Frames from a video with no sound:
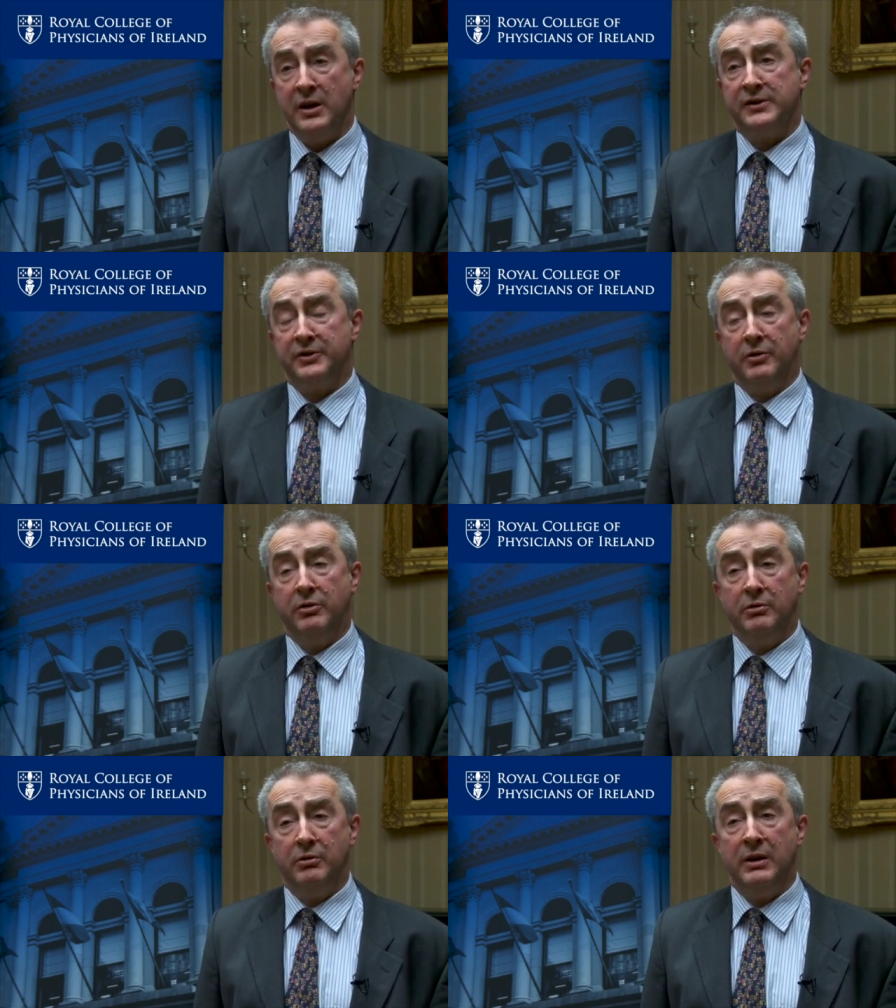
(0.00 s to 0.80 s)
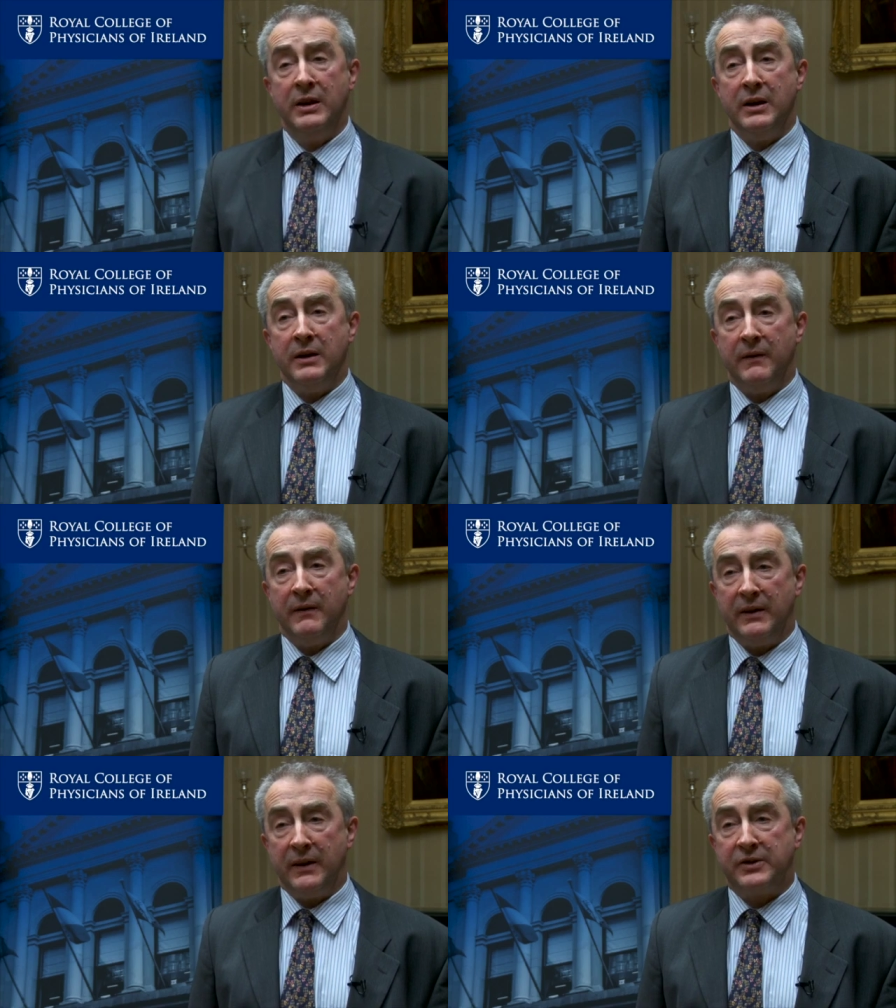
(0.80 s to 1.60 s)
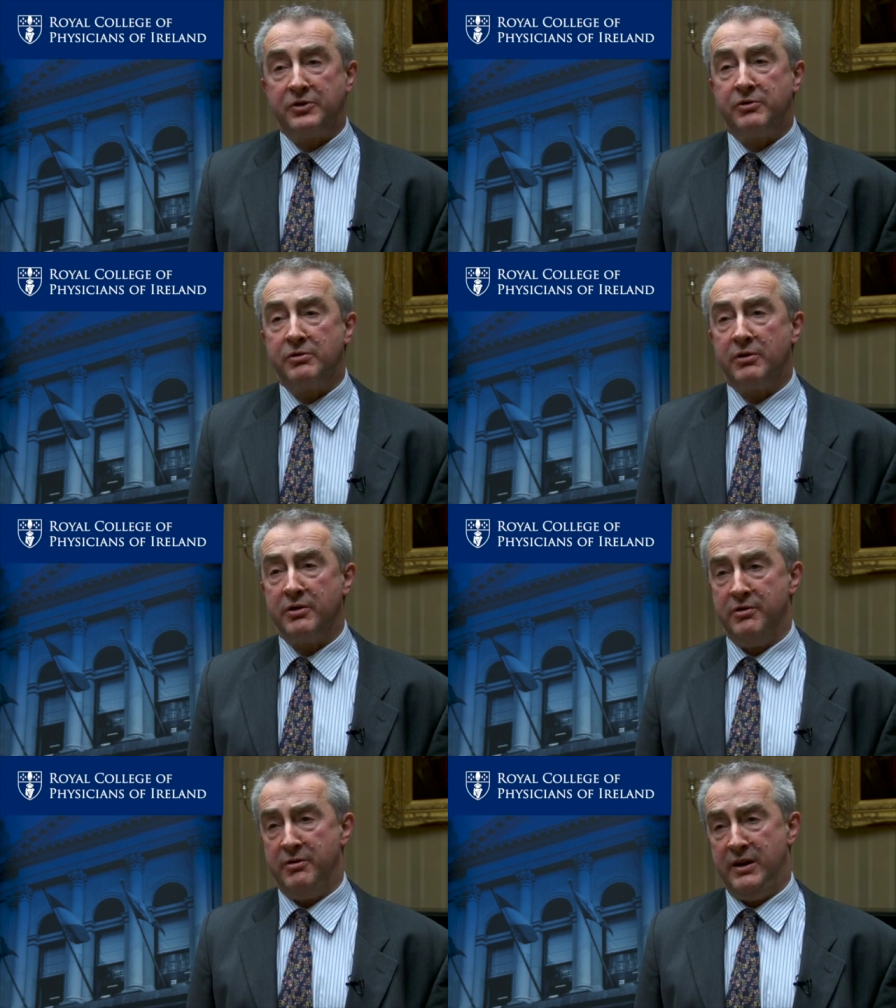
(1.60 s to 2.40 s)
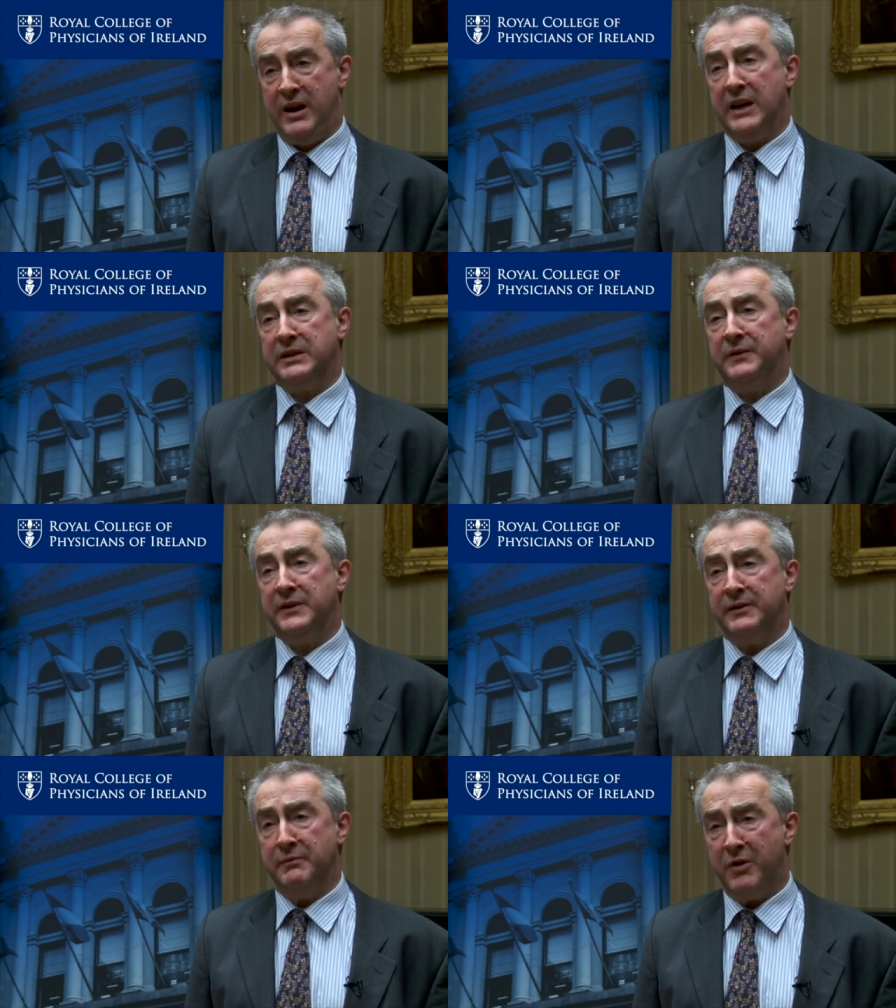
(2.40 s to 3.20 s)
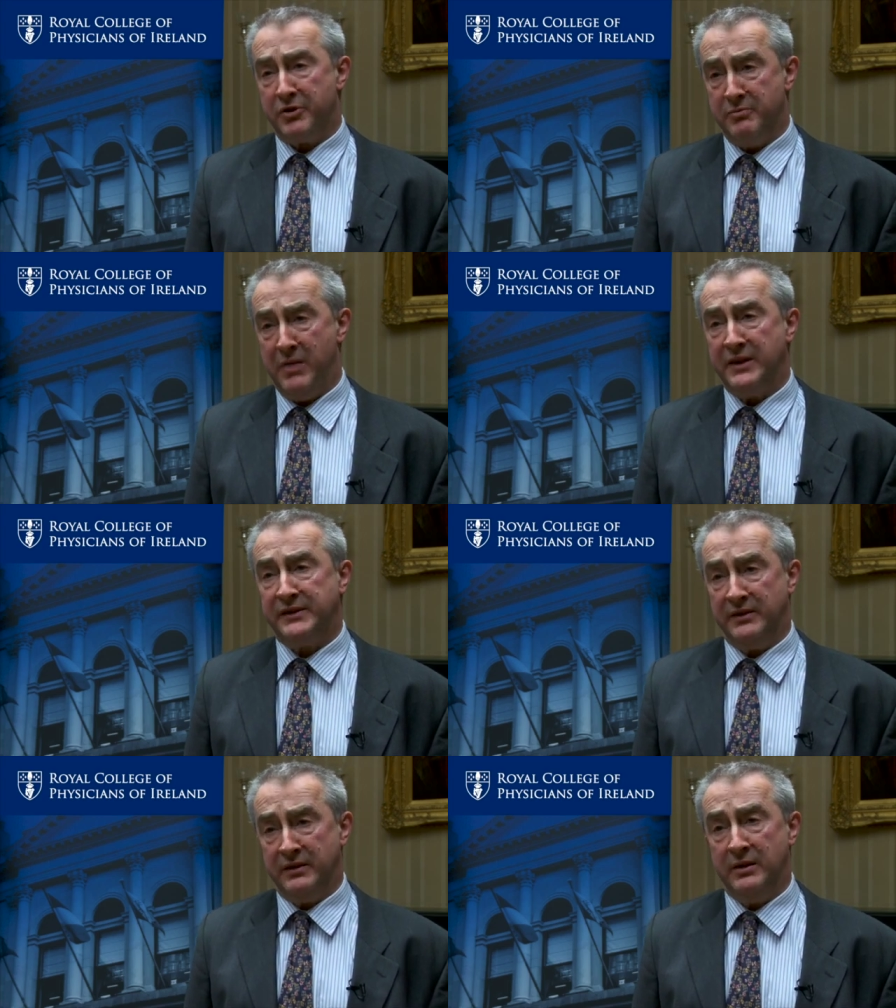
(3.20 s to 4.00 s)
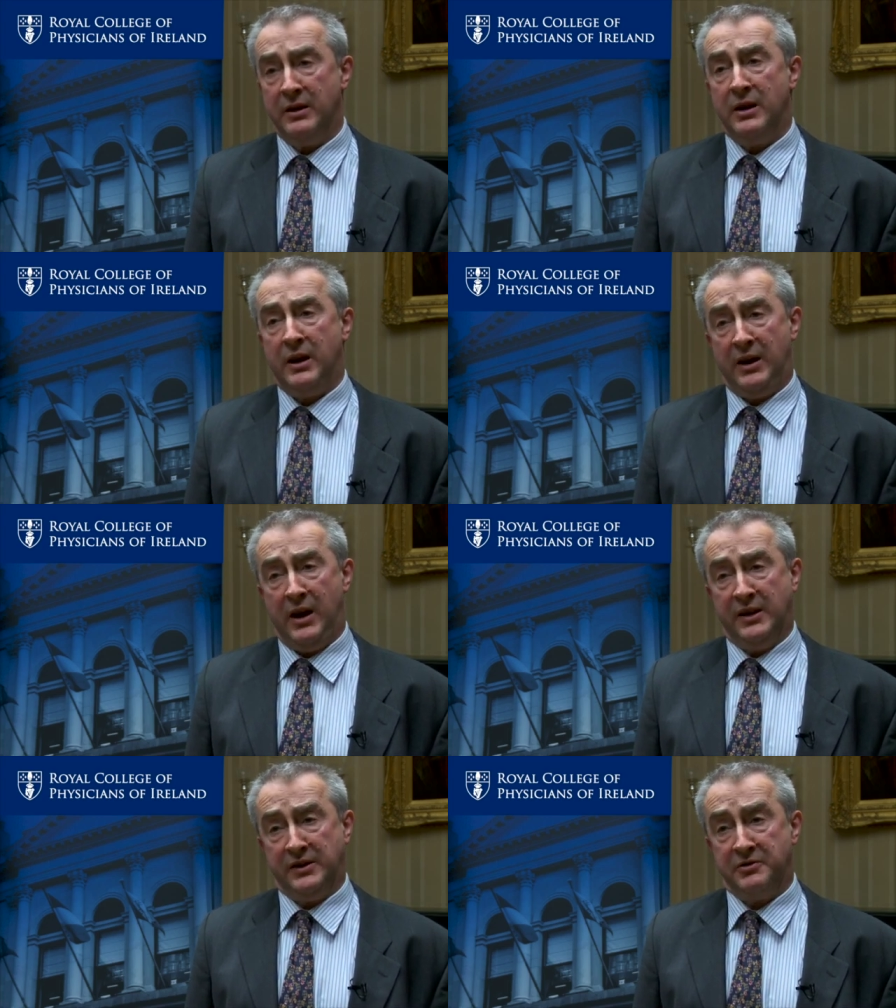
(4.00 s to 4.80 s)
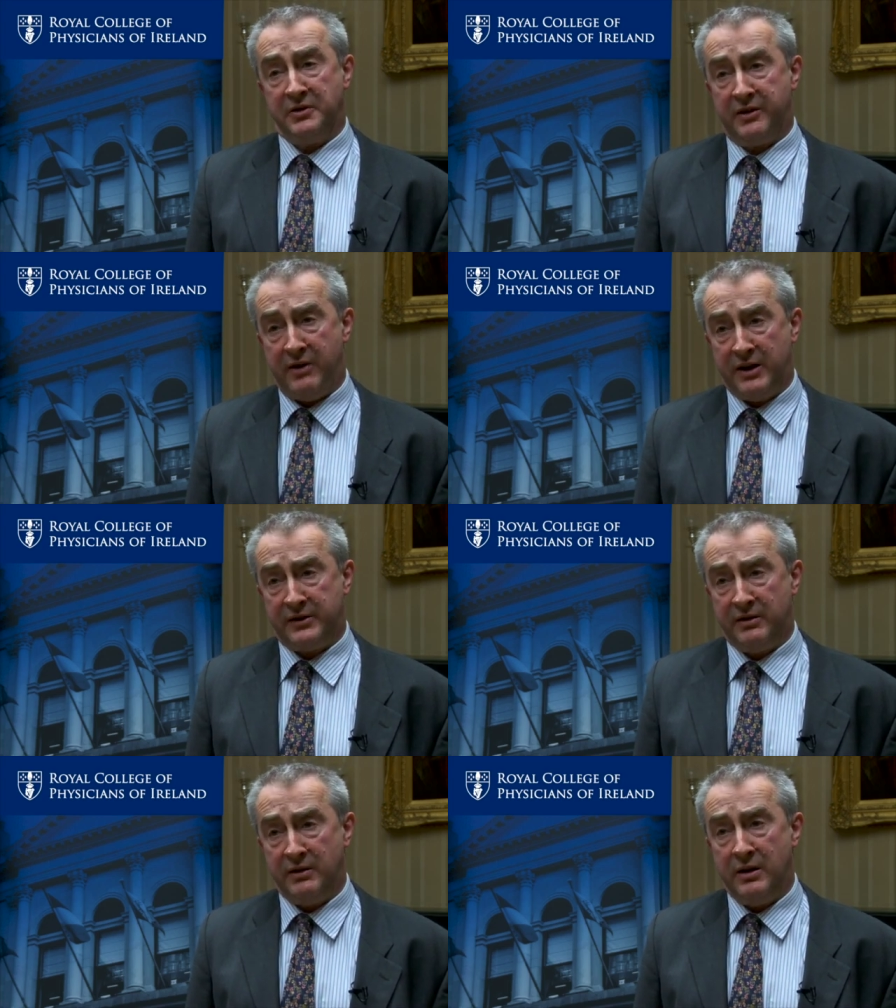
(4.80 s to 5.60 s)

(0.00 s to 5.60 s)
So the whole extraordinary edifice of modern medicine is under threat.